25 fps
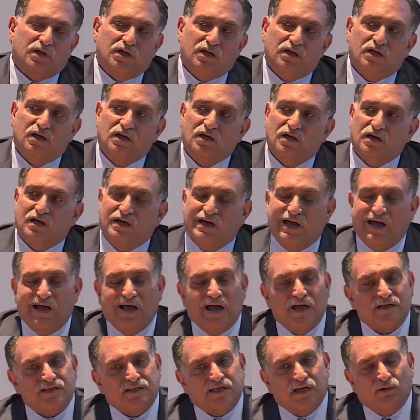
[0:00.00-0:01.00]
So
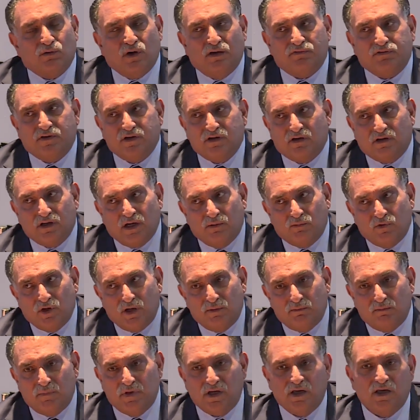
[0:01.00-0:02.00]
that is why we
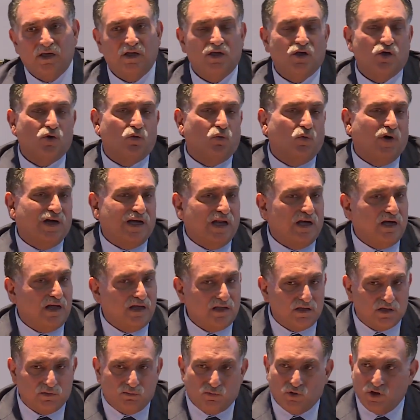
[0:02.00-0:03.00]
have not
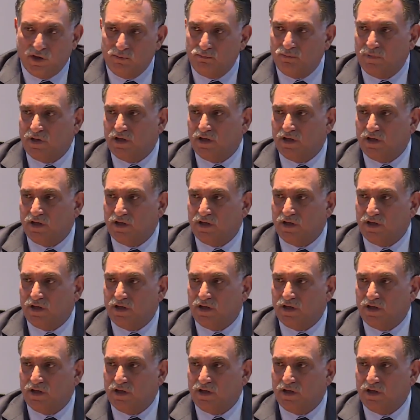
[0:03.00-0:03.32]
seen